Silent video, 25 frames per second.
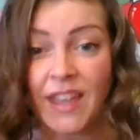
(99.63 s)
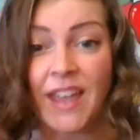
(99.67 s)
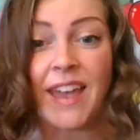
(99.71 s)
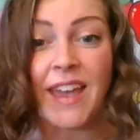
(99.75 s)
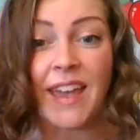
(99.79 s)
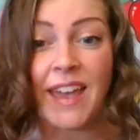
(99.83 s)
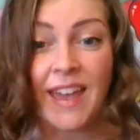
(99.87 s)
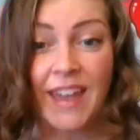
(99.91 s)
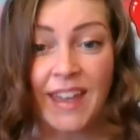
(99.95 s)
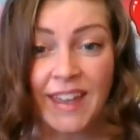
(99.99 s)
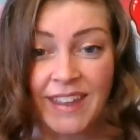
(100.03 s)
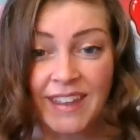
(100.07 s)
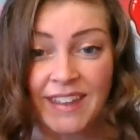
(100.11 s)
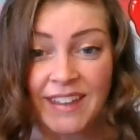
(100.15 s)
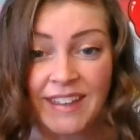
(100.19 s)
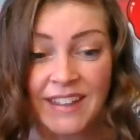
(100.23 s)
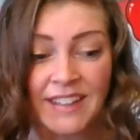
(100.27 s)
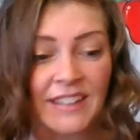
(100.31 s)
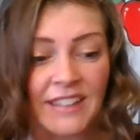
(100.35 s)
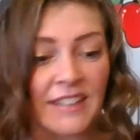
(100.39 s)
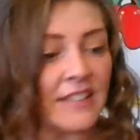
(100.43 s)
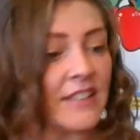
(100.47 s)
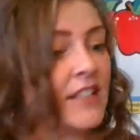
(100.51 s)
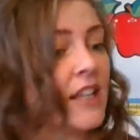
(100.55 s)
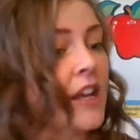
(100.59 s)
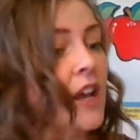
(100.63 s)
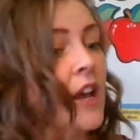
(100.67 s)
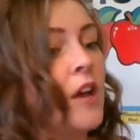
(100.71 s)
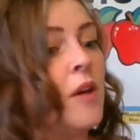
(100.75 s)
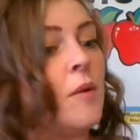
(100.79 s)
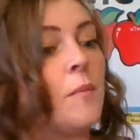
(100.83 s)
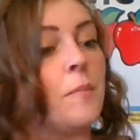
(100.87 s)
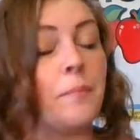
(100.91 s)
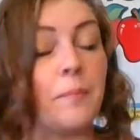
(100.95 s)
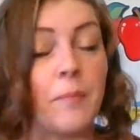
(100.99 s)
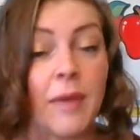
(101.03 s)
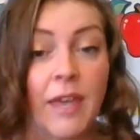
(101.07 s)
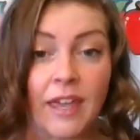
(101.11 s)
and
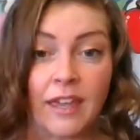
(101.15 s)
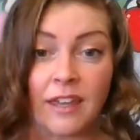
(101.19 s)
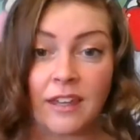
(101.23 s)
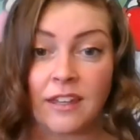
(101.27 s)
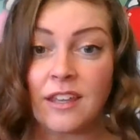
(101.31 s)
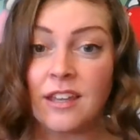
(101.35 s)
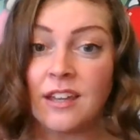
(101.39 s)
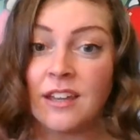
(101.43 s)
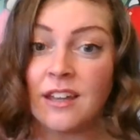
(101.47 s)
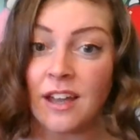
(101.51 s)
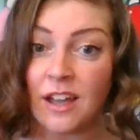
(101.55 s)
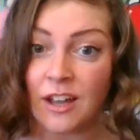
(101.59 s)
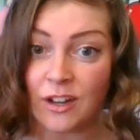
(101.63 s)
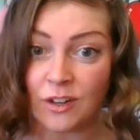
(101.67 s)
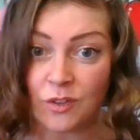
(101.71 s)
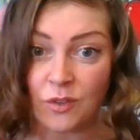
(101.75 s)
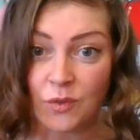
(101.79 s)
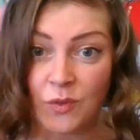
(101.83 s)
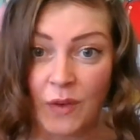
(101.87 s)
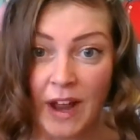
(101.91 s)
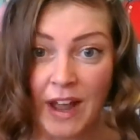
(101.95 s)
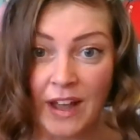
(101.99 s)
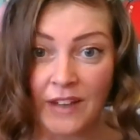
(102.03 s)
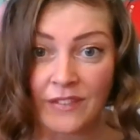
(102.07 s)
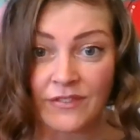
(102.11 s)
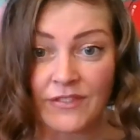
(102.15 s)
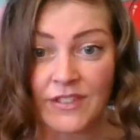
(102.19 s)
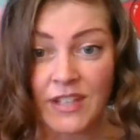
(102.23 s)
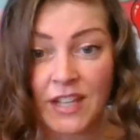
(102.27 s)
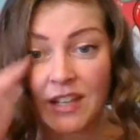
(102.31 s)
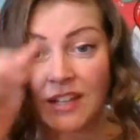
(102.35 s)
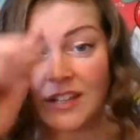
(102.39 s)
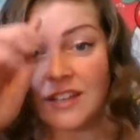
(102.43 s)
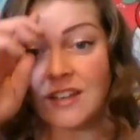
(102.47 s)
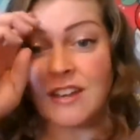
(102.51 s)
make a craft.